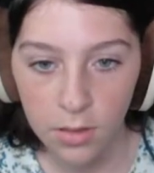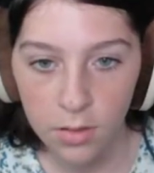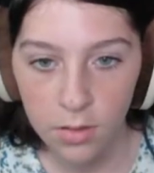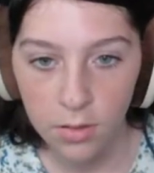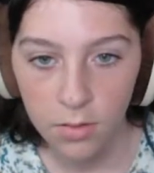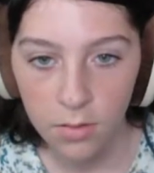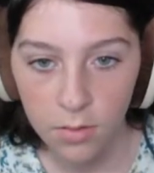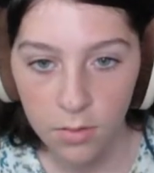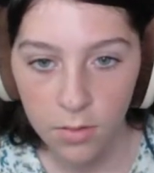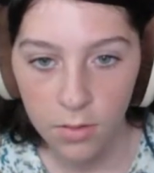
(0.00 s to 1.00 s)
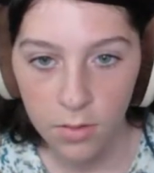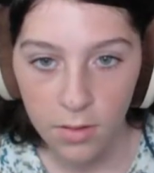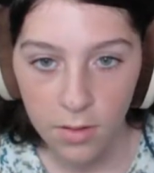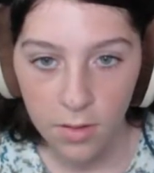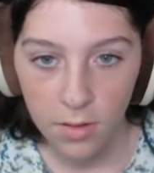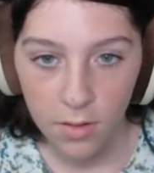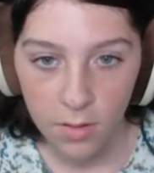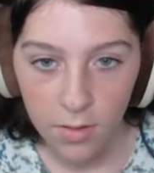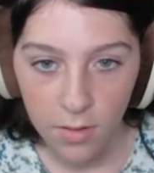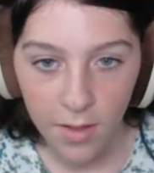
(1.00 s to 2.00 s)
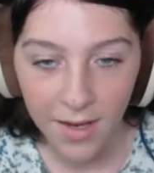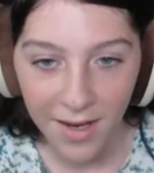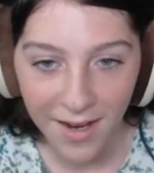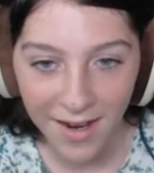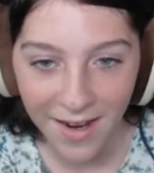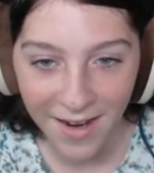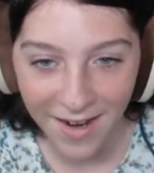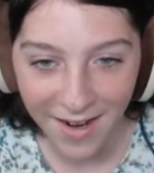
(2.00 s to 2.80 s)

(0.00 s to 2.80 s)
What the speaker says: Nobody speaks.